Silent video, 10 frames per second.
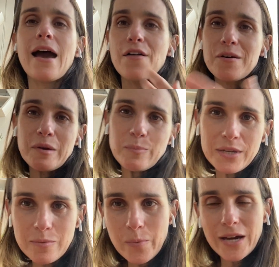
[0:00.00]
how that might
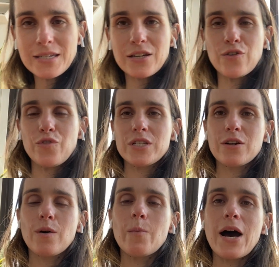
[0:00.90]
be impacting your
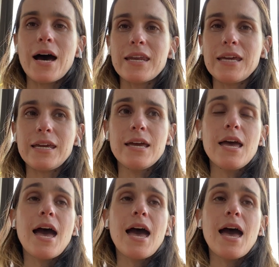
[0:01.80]
physical body.